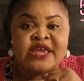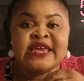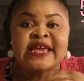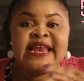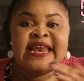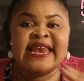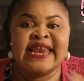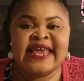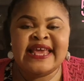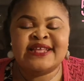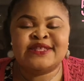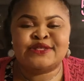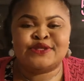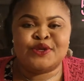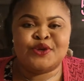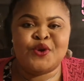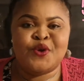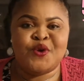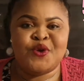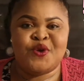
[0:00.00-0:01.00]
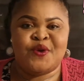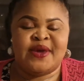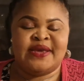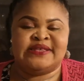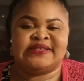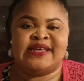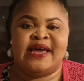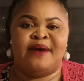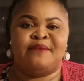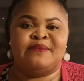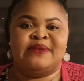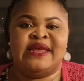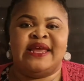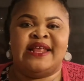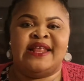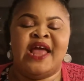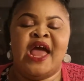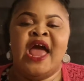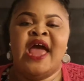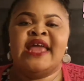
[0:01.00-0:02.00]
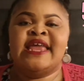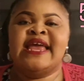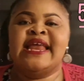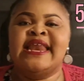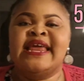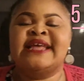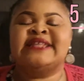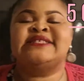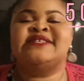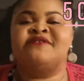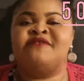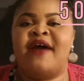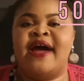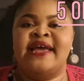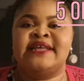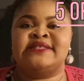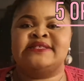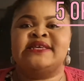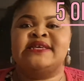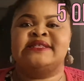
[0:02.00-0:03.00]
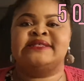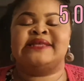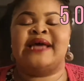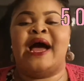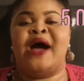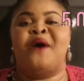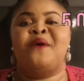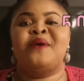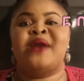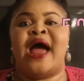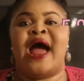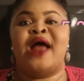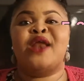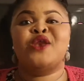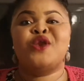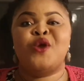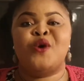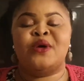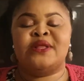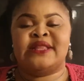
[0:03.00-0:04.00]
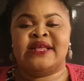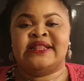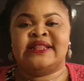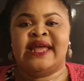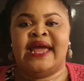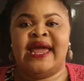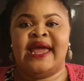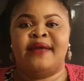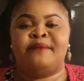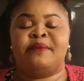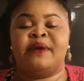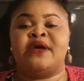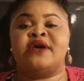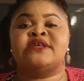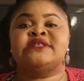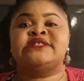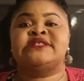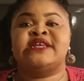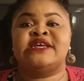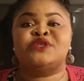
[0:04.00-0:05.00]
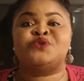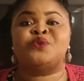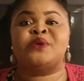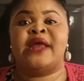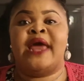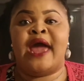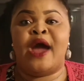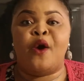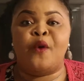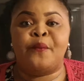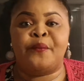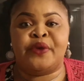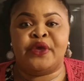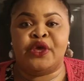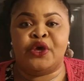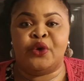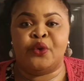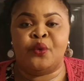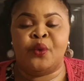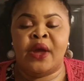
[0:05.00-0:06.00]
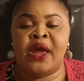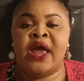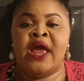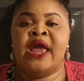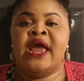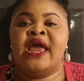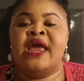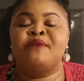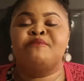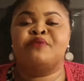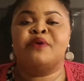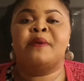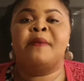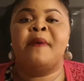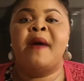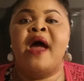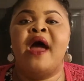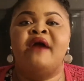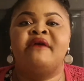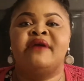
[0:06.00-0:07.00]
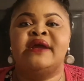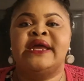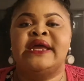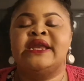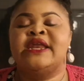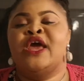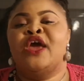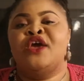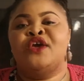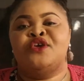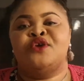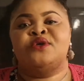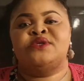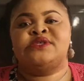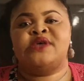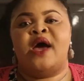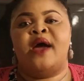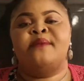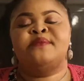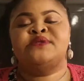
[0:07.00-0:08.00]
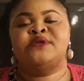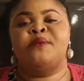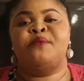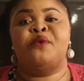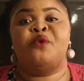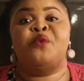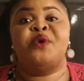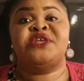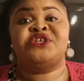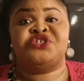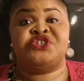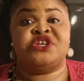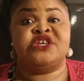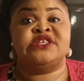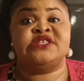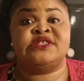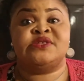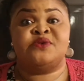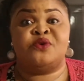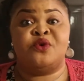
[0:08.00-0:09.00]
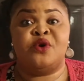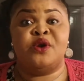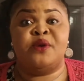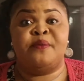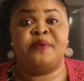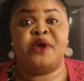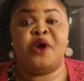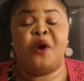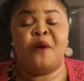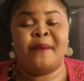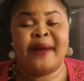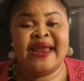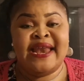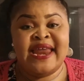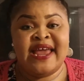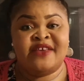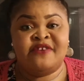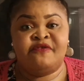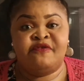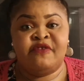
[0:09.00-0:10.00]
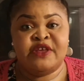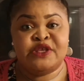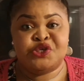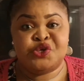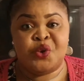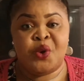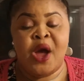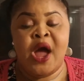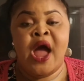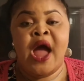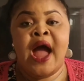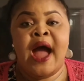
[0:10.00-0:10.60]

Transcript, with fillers: You need to know your exam date. You need to write it down and know the day because this will help you in preparing your timetable, which is going to be on my next video.